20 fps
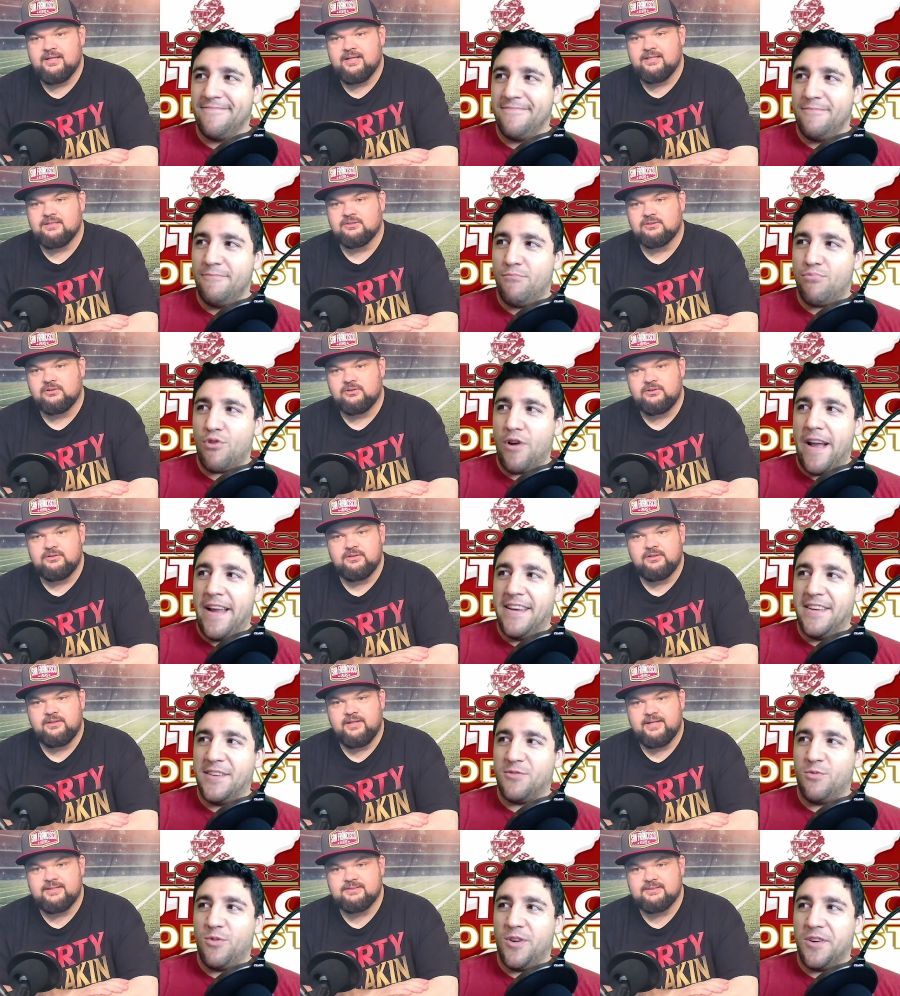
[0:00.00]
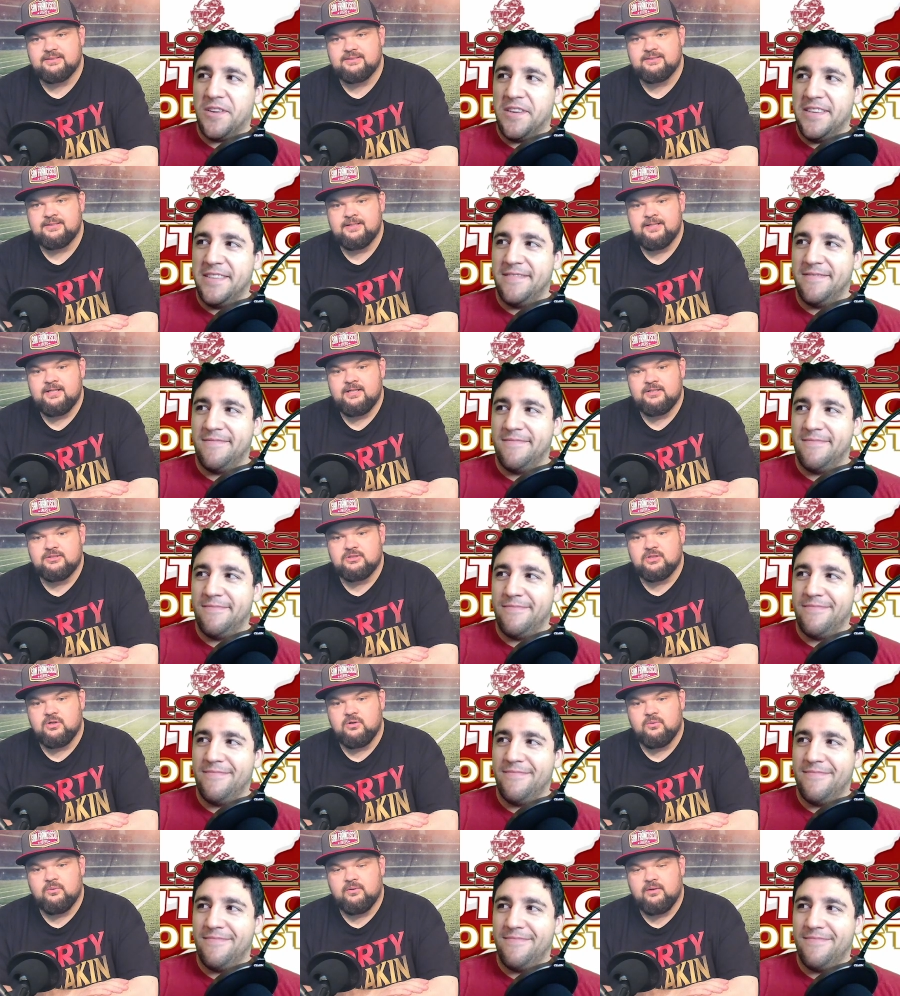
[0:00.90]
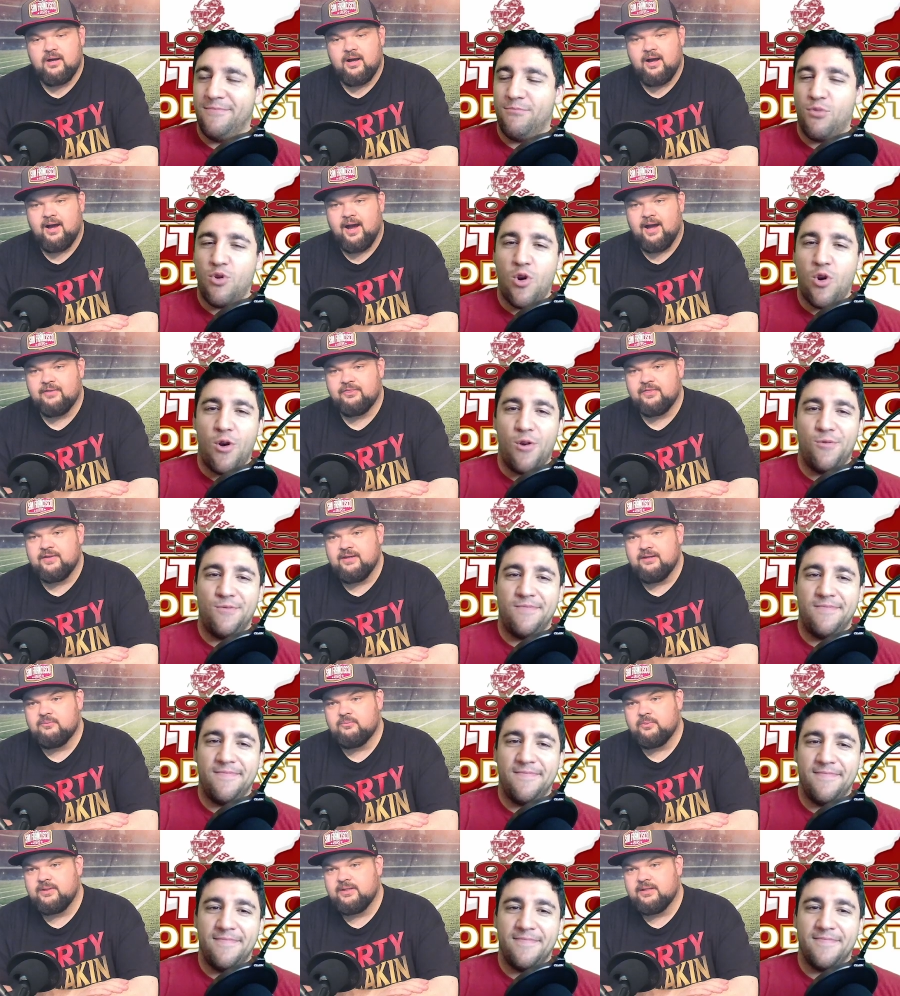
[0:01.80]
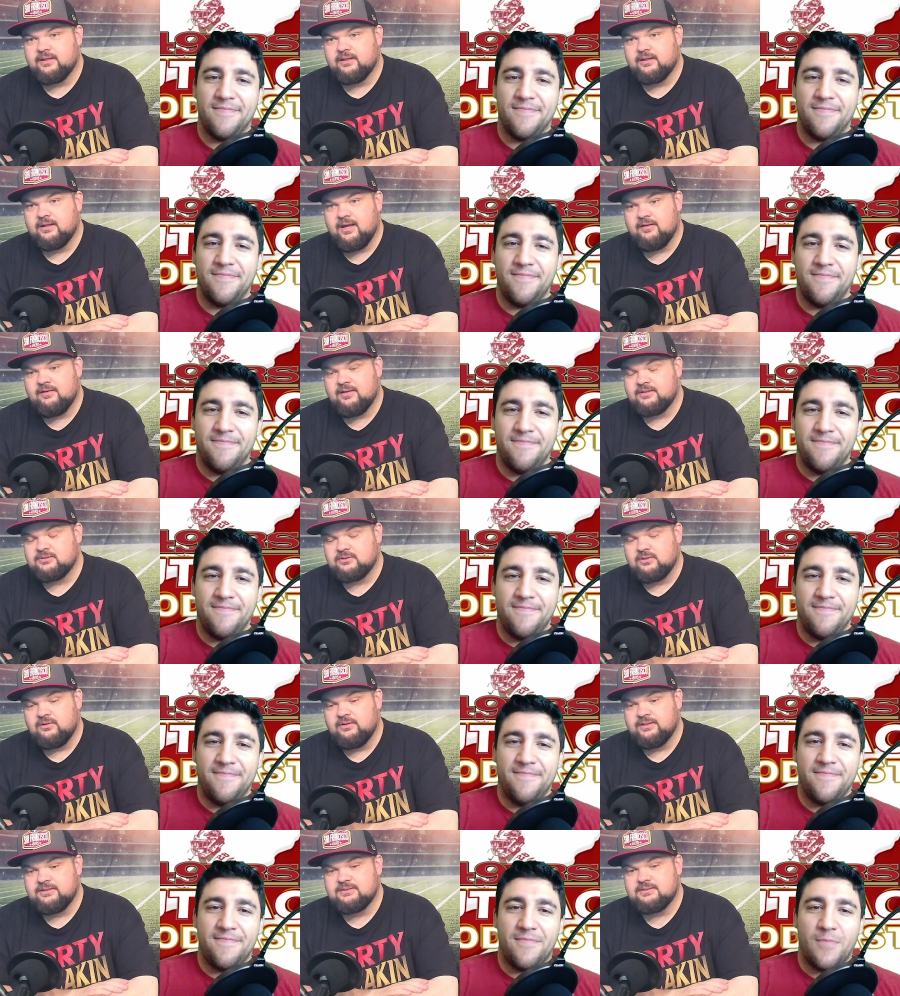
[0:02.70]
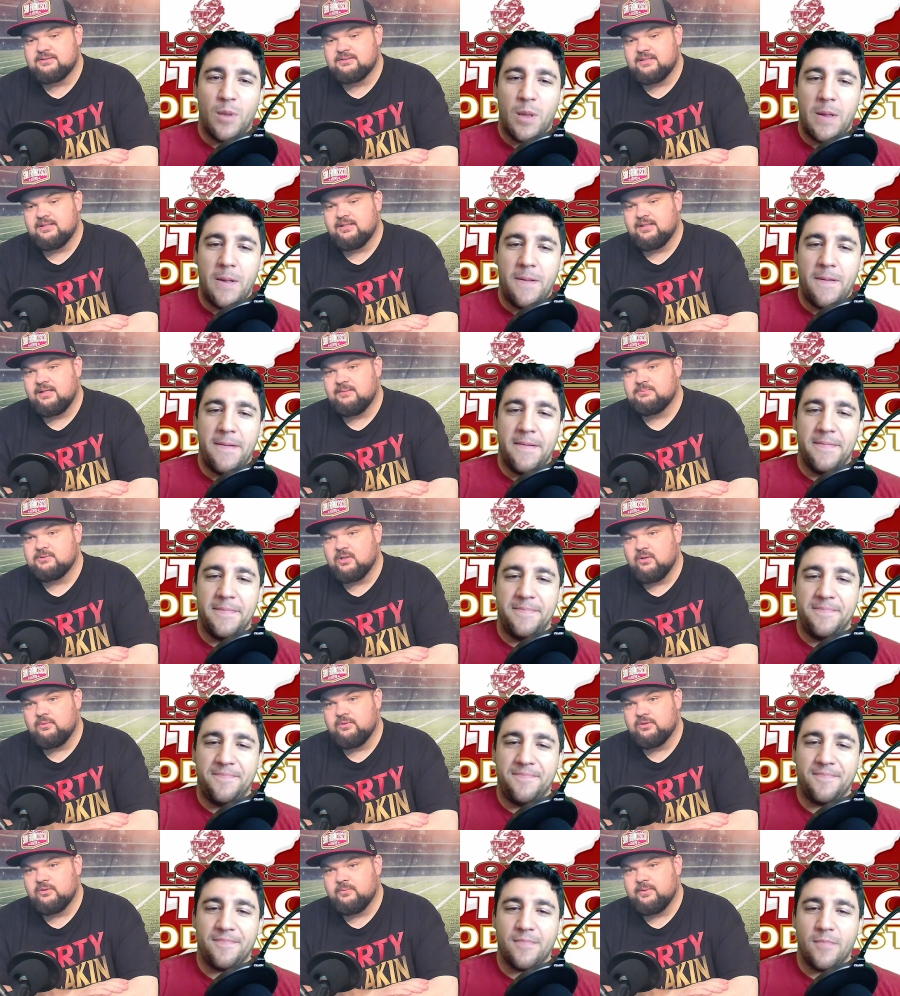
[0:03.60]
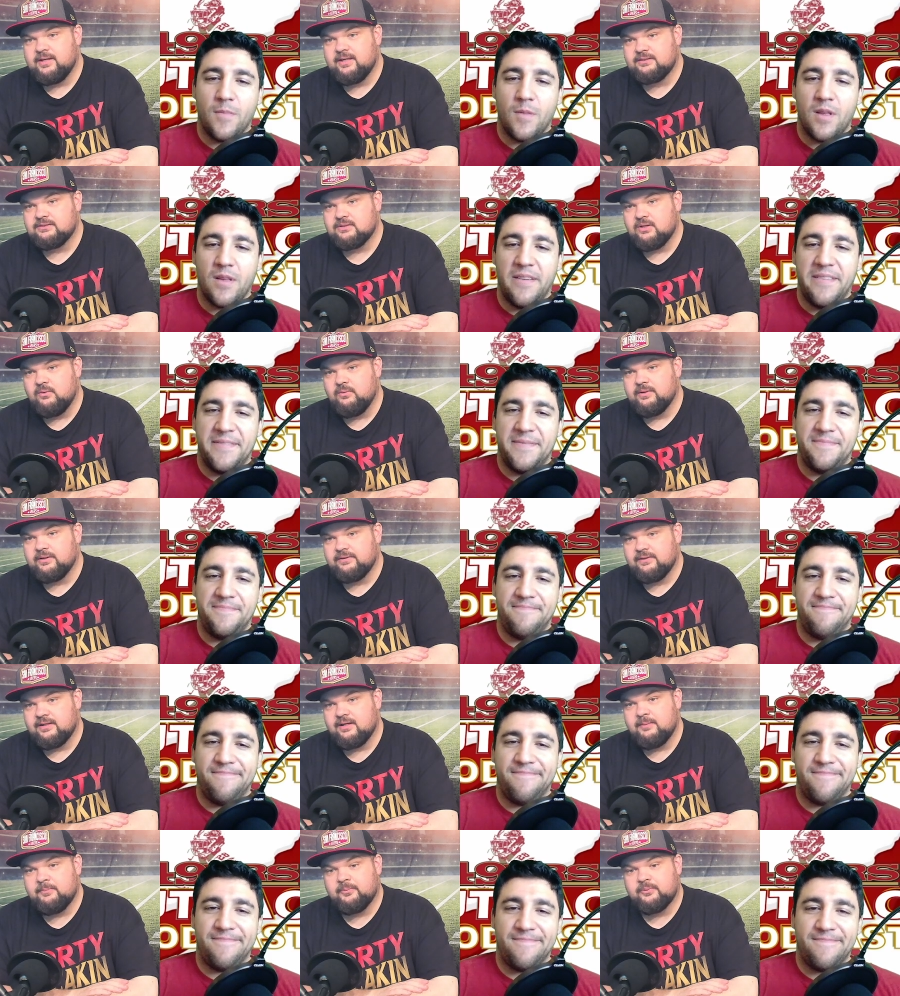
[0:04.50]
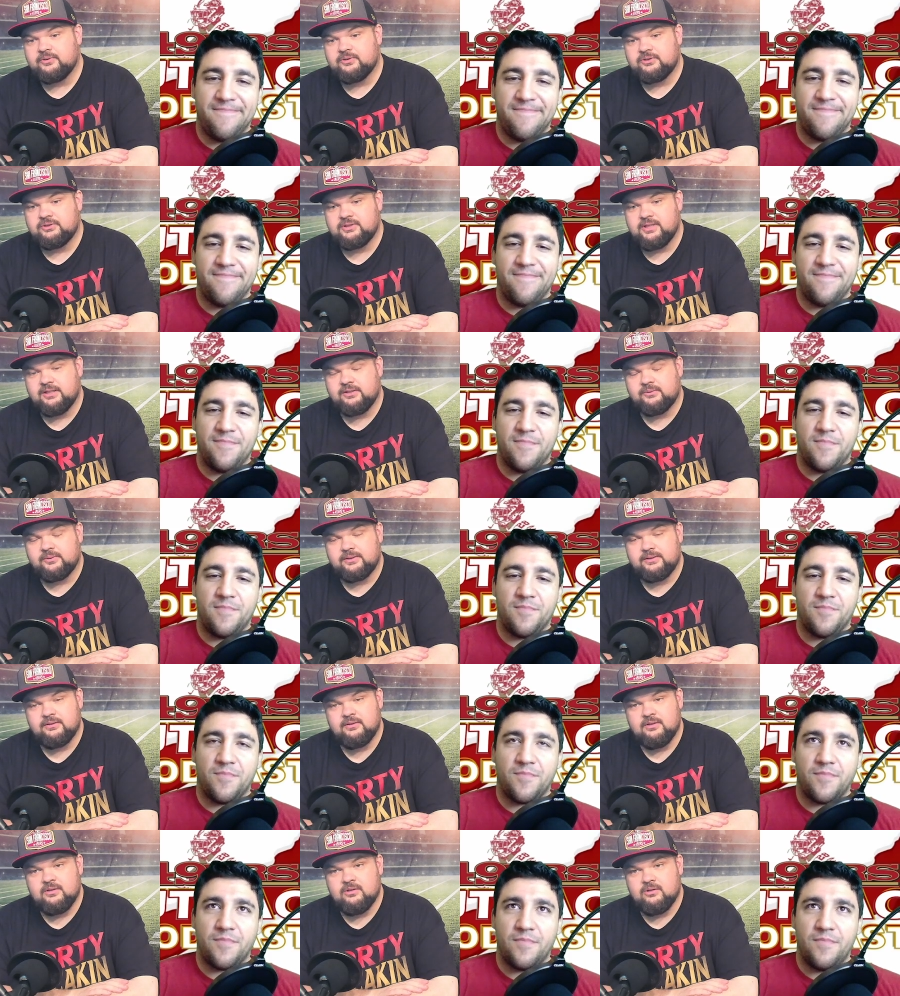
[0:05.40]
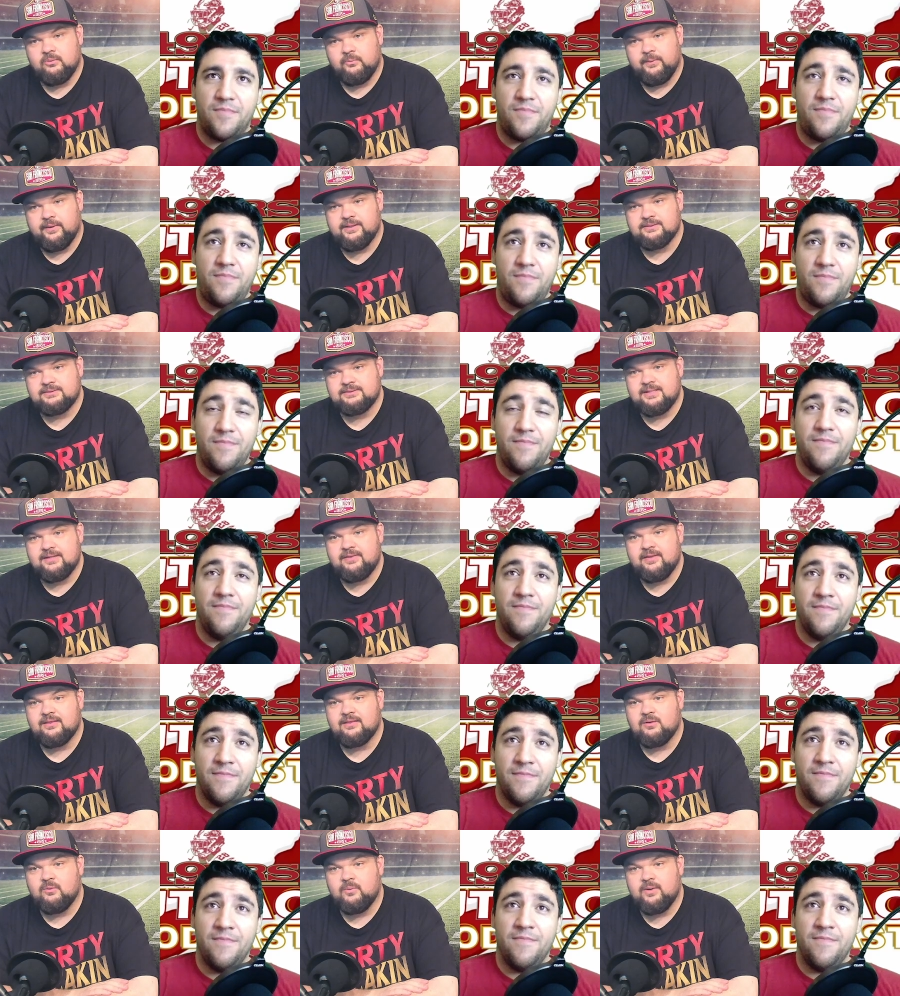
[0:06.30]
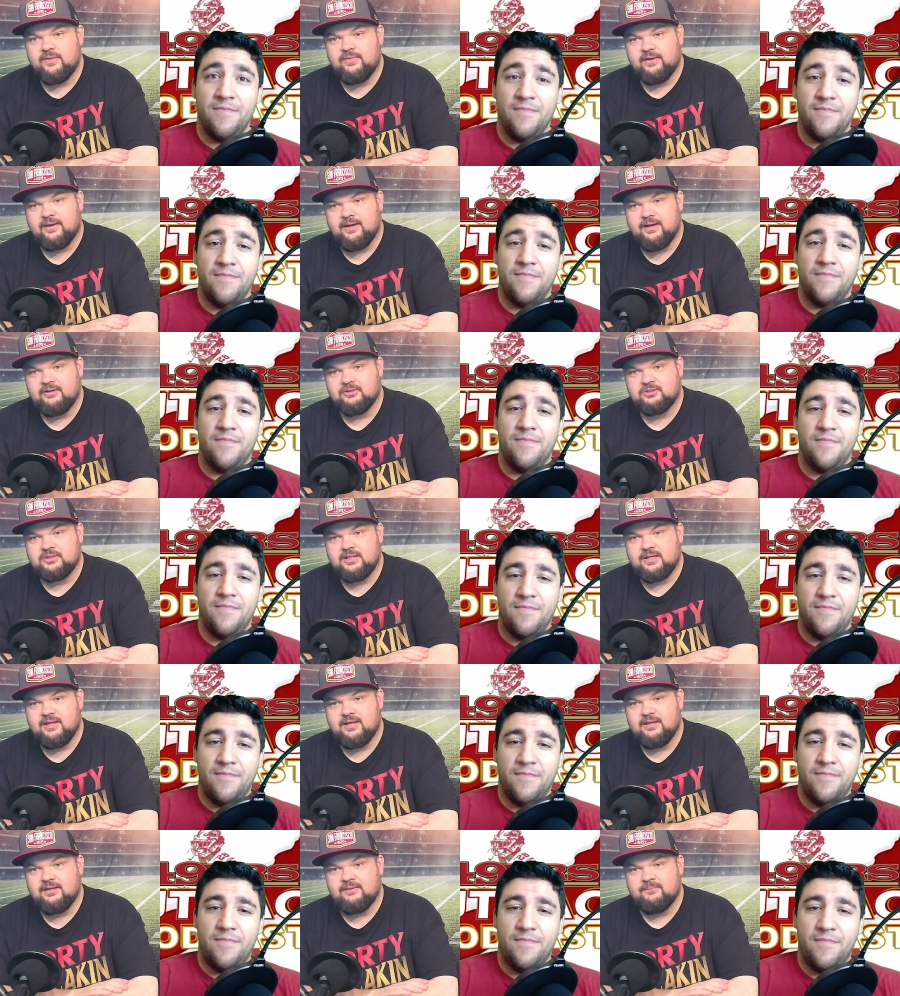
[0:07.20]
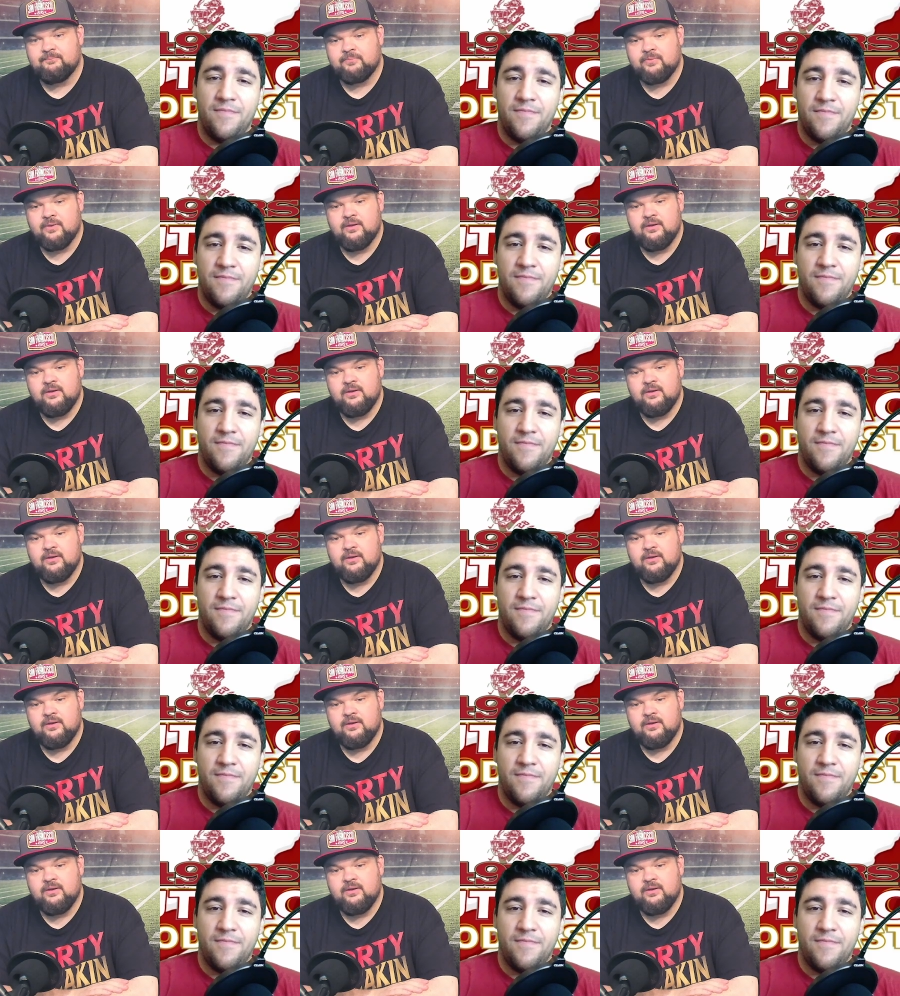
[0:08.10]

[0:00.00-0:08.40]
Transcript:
Speaker 1: He's learned the lesson. So I think we can, as long as this thing keeps going the way it's going, the upward trajectory, we can say that the way that Kyle Shanahan